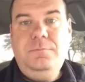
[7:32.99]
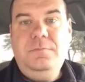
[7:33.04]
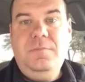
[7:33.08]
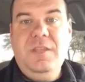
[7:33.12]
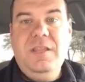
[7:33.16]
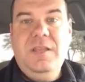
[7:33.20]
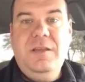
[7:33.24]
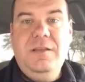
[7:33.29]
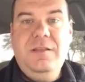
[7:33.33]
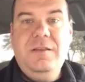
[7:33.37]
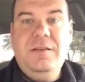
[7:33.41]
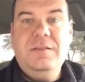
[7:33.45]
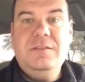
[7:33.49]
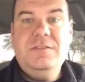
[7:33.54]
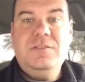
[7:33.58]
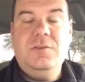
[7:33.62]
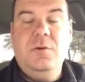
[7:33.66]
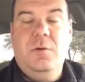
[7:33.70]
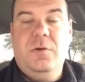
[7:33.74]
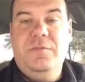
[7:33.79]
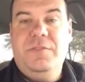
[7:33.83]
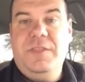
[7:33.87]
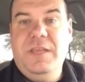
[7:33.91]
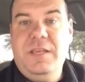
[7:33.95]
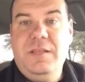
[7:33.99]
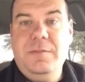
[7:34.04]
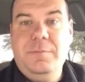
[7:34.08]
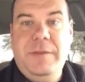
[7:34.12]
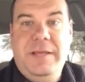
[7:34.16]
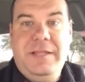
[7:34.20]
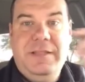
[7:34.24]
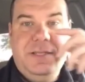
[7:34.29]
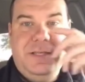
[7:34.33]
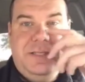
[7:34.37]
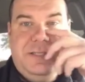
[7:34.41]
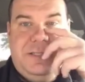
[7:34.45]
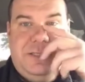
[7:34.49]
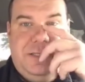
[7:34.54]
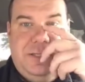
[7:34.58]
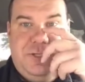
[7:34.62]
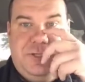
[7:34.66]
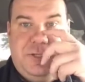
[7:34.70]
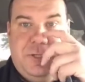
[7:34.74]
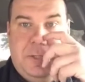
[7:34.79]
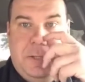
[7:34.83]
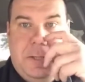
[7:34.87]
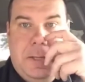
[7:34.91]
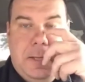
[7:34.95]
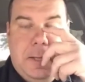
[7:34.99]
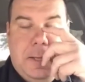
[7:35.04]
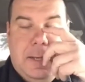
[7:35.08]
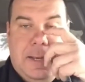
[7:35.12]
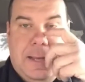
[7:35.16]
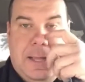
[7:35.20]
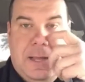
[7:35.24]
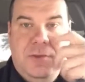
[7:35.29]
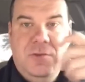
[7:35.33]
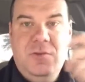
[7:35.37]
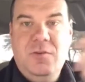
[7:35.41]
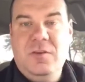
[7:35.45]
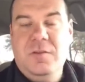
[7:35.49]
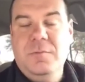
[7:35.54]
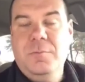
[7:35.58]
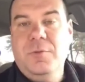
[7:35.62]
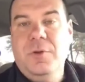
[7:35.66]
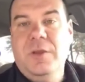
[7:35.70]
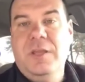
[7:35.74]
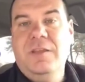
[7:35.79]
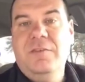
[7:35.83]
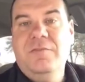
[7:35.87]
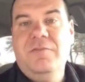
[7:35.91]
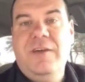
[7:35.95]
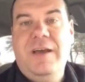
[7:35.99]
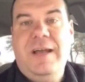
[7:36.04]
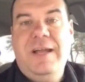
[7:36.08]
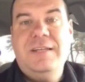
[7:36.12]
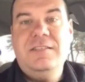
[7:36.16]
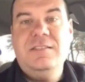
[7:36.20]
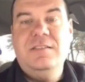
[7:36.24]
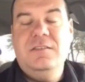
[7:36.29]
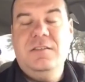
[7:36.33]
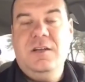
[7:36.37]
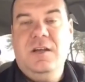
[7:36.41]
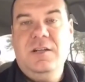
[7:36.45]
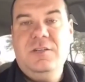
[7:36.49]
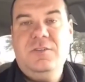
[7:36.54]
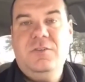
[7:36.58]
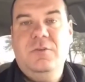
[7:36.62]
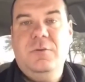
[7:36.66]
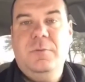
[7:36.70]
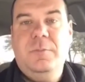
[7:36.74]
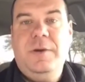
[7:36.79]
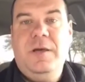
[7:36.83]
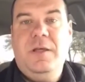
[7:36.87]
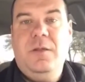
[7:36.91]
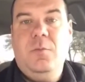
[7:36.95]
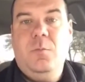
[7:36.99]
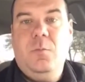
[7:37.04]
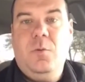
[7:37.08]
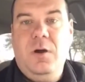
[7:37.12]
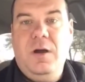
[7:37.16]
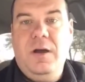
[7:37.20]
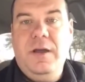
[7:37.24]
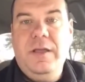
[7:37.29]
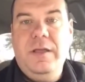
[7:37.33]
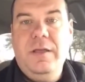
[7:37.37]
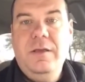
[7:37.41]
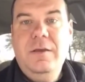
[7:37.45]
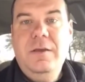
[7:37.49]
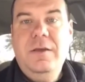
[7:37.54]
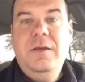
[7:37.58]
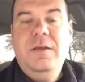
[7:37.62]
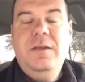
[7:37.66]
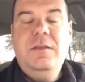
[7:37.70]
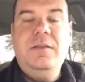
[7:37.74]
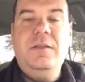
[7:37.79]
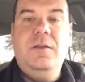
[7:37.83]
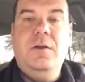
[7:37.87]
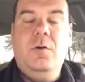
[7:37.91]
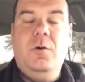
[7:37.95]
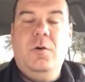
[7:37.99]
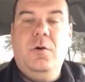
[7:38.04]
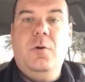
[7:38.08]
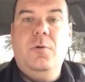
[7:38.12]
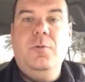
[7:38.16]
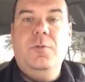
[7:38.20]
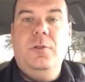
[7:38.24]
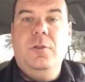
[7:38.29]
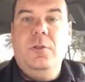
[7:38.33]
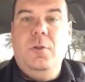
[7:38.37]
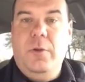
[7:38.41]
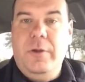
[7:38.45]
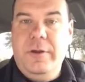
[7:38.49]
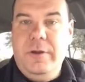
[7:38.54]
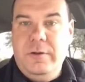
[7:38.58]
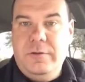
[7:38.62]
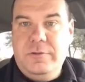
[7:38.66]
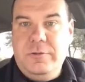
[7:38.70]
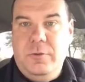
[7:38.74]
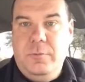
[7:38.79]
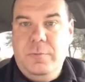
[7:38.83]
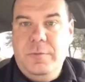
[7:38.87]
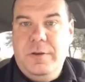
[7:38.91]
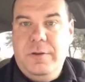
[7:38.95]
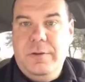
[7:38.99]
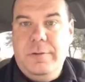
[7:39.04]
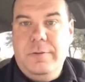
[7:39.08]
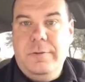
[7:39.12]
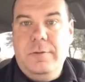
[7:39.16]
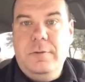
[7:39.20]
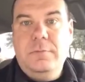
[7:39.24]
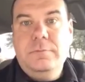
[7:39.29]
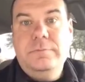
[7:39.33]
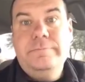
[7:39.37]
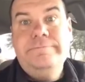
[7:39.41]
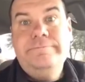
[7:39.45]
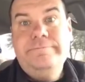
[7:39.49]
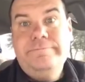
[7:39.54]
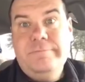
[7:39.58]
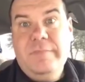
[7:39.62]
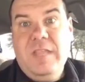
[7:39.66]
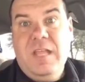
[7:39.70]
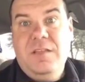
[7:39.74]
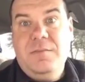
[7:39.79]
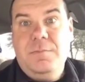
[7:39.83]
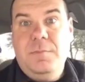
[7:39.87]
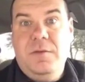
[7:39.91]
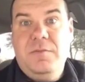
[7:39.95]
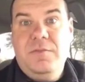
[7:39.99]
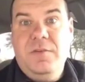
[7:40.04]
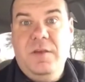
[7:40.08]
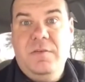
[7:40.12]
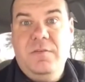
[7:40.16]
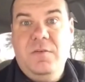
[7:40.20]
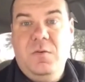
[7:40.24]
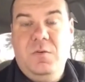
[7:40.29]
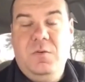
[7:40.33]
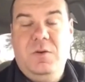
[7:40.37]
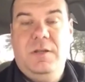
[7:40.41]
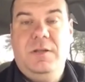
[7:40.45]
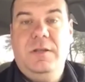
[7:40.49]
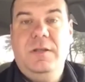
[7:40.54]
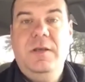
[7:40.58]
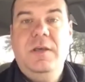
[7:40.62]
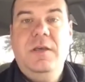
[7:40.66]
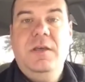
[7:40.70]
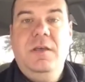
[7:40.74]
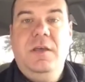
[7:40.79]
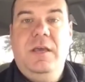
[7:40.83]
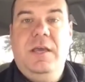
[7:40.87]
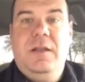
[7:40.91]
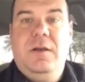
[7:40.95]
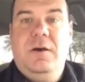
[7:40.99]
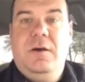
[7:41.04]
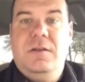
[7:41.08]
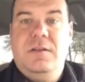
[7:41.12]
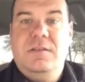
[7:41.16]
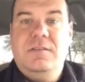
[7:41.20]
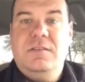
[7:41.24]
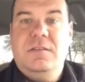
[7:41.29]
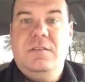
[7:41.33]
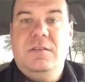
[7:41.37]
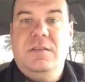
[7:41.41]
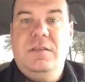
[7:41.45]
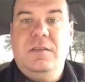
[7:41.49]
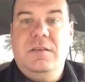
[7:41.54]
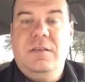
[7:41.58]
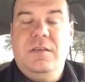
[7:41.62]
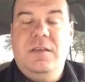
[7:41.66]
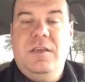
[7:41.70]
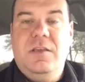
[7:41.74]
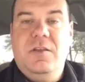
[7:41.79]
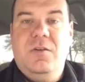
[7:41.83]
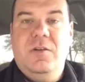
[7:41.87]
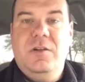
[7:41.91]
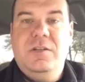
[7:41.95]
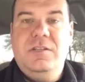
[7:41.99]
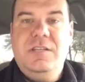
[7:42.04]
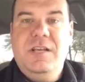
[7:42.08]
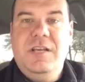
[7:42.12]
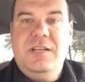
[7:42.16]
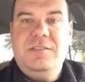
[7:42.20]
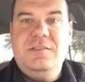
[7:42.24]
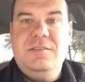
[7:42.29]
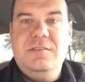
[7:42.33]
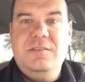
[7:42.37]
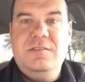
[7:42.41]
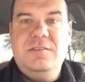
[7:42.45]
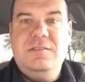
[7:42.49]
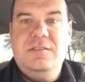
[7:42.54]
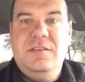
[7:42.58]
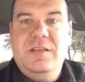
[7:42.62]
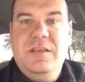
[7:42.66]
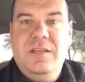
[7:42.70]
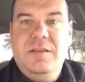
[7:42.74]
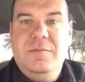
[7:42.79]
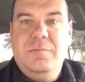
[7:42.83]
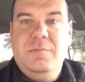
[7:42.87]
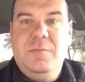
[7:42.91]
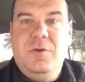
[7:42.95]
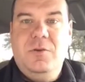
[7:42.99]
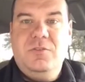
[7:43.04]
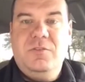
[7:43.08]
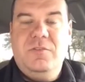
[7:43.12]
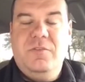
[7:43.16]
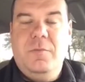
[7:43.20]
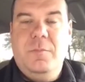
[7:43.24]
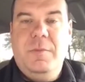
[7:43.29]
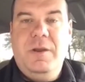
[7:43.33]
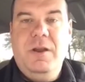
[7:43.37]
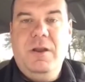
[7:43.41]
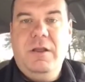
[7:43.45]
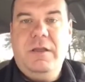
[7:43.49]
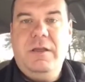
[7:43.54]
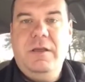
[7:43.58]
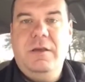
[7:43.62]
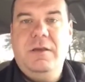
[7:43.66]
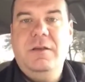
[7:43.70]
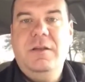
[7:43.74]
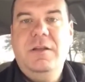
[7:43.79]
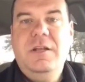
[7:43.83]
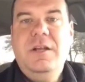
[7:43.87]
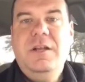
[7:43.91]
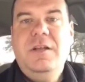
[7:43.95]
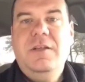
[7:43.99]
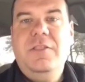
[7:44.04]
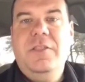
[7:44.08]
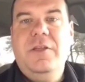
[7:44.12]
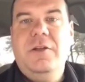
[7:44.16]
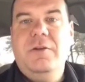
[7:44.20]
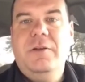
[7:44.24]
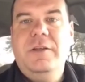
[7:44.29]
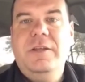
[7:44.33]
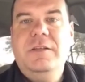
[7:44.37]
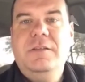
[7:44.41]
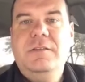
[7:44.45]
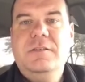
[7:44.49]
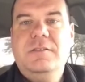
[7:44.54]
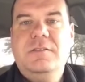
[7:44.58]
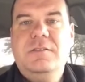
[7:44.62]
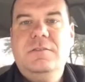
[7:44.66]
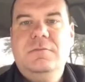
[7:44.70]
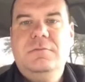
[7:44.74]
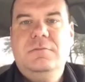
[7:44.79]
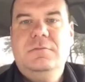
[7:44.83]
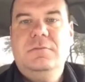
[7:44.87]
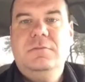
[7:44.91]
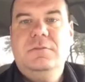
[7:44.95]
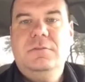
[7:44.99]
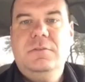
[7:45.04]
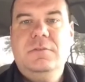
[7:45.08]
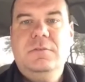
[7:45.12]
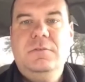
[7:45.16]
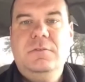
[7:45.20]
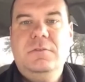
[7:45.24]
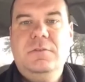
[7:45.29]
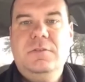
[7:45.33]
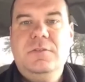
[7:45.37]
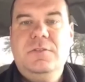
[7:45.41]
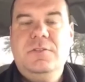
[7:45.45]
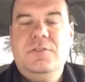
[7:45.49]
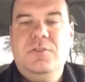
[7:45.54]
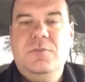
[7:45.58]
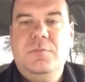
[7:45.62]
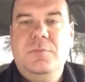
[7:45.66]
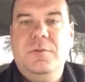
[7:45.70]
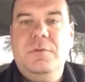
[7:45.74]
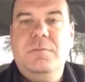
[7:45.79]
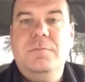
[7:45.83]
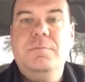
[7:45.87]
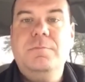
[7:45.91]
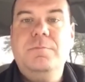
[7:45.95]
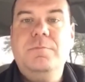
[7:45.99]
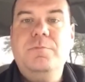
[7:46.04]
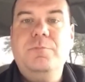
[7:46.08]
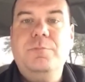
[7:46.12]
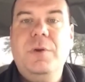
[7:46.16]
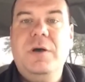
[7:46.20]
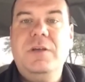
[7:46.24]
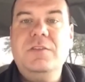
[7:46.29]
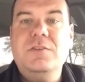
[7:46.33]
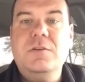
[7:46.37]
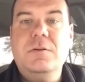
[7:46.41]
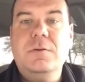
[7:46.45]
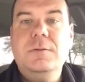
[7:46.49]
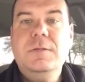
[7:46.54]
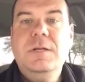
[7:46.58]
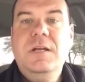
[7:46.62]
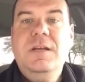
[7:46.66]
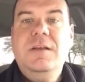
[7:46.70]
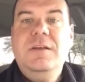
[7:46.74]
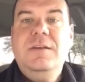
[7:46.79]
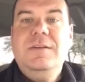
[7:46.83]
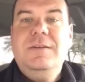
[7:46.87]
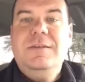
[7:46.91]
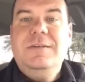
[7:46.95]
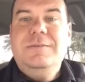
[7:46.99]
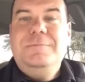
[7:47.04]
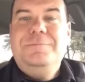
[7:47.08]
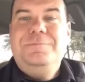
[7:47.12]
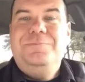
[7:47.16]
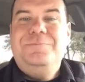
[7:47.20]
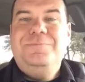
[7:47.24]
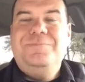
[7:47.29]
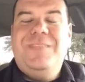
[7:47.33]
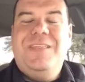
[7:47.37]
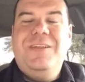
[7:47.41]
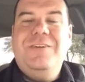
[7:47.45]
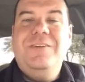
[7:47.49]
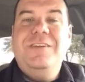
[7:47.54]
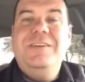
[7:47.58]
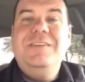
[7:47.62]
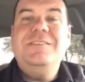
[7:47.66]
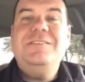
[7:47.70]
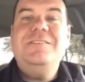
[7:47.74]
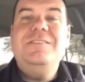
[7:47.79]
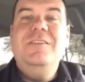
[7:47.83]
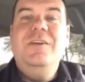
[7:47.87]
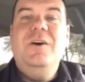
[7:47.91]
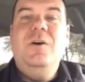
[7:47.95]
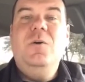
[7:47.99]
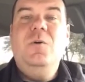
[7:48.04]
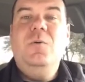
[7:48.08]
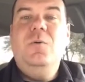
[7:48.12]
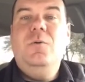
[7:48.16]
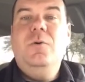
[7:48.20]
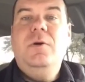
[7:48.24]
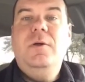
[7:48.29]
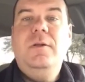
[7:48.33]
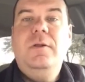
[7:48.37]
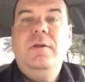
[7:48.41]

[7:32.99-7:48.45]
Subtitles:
And so if they made the decision, now you can bring in facts and talk to them about why. The lawyer told me to do it. That's my favorite one. And honestly, here in Texas and most of America, there is, stupid buzzard, there is no